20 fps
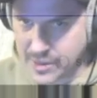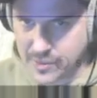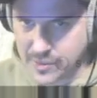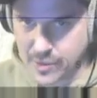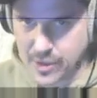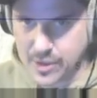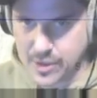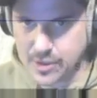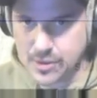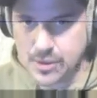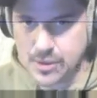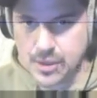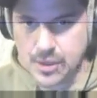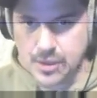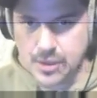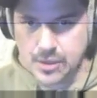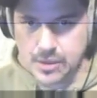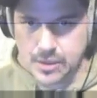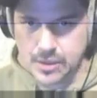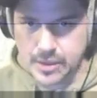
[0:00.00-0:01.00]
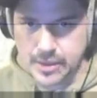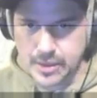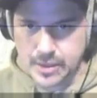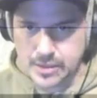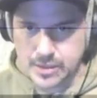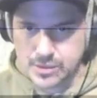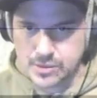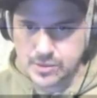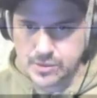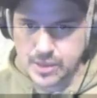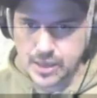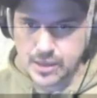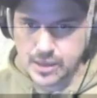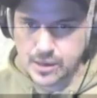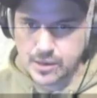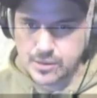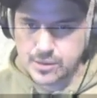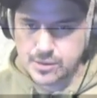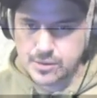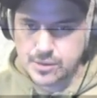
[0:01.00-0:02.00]
you all do that
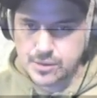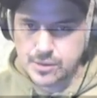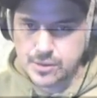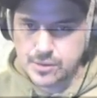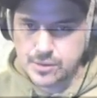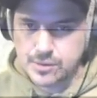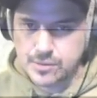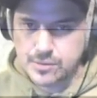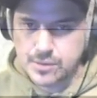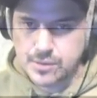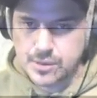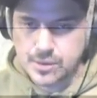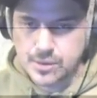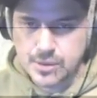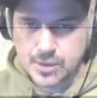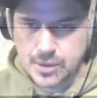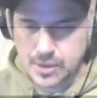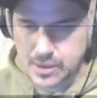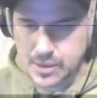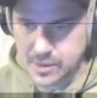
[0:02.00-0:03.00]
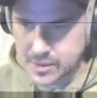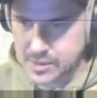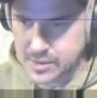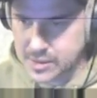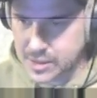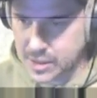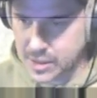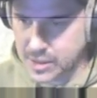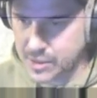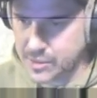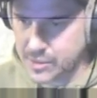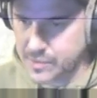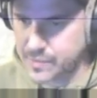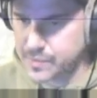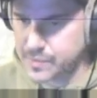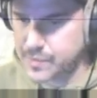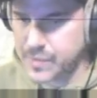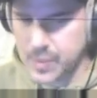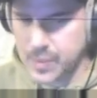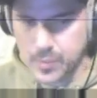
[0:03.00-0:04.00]
on your own. So
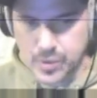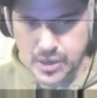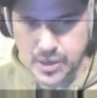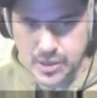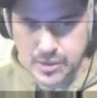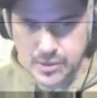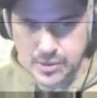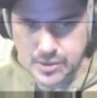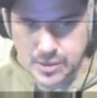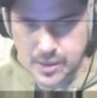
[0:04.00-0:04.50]
pretty